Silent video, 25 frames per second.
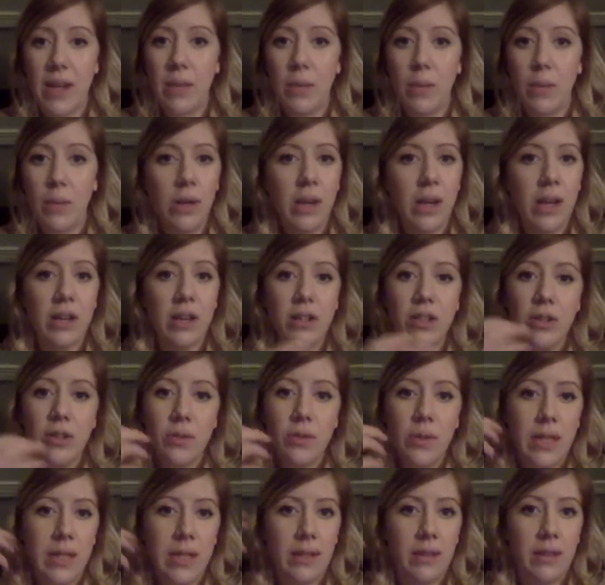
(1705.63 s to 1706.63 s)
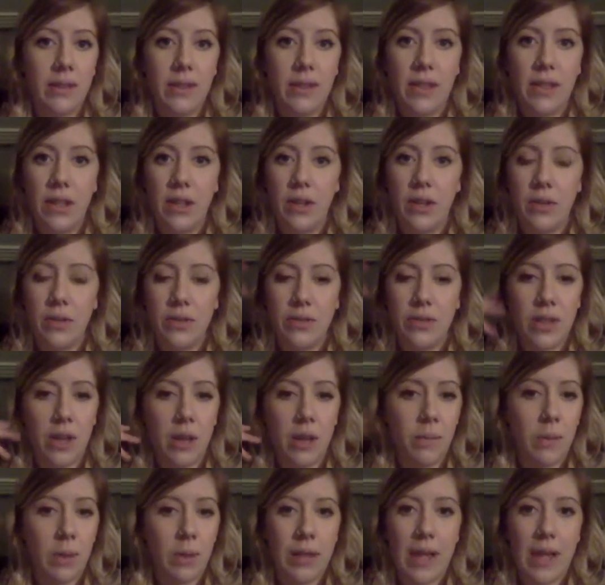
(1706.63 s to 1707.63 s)
We're not doing,
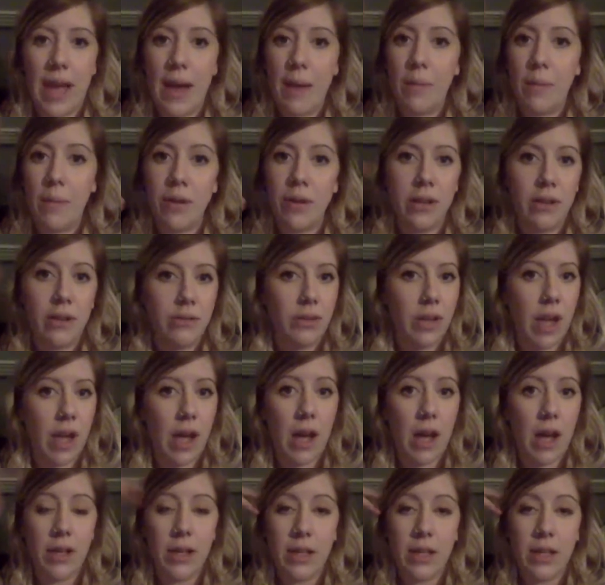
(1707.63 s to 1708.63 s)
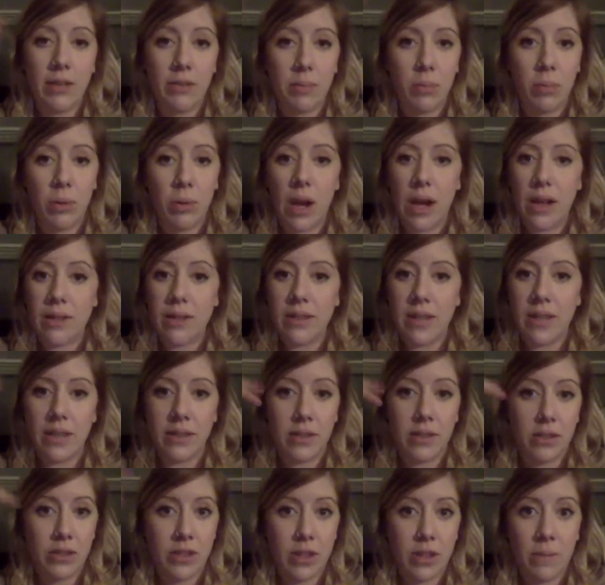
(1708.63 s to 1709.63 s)
some elaborative cognitive process
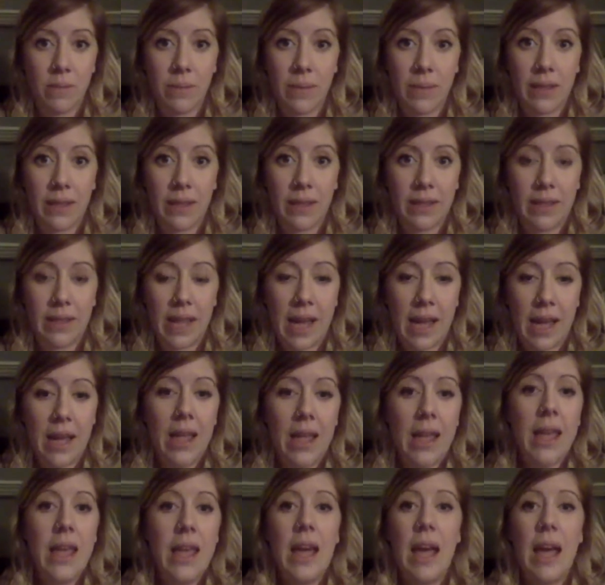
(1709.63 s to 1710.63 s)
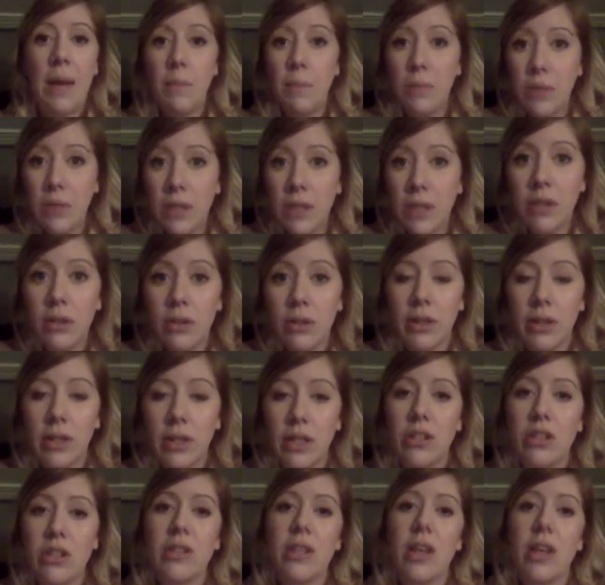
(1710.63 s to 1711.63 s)
or something like that. I'm literally
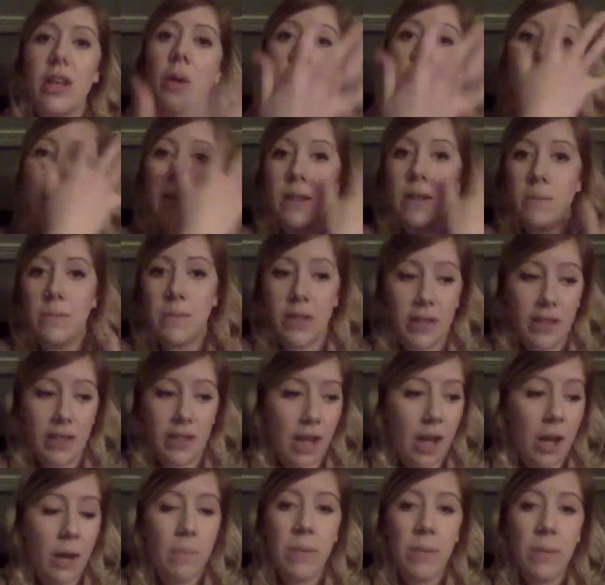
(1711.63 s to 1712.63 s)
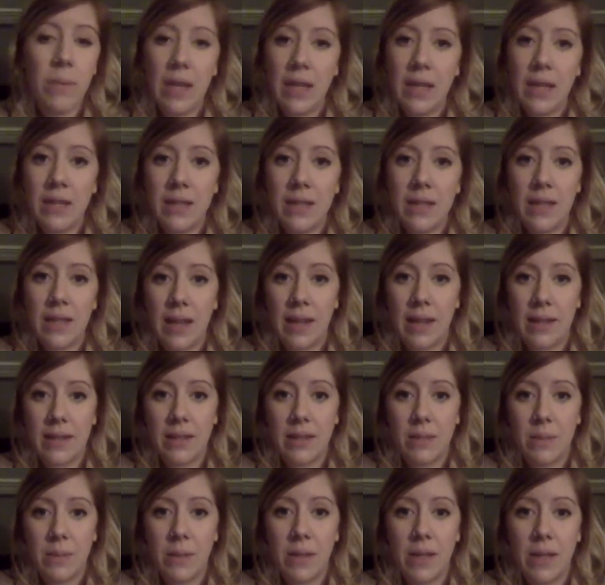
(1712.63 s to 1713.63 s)
just helping them to come into that
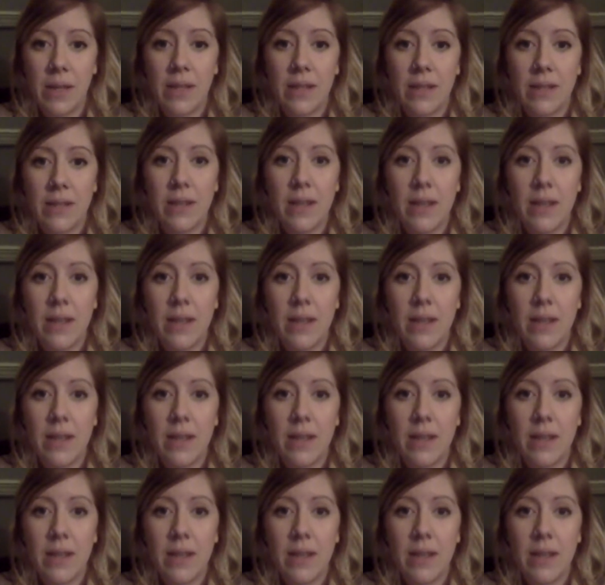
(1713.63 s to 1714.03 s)
experience. Right.